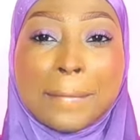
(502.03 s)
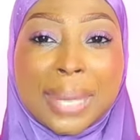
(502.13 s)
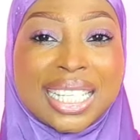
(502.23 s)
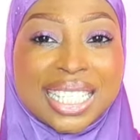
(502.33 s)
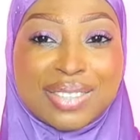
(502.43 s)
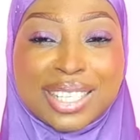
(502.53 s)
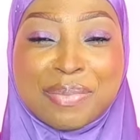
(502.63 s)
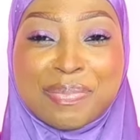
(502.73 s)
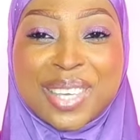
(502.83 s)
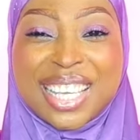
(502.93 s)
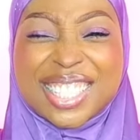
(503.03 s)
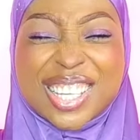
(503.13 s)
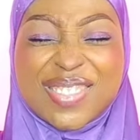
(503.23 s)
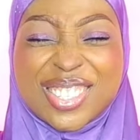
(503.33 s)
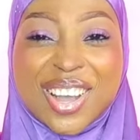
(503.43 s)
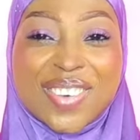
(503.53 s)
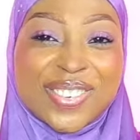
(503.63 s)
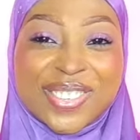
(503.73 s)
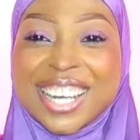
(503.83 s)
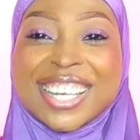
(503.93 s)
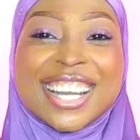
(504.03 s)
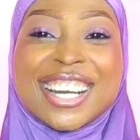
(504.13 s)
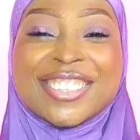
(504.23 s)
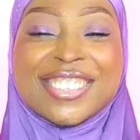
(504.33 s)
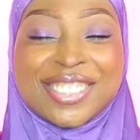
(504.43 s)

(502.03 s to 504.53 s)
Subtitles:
please give it a big thumbs up right now.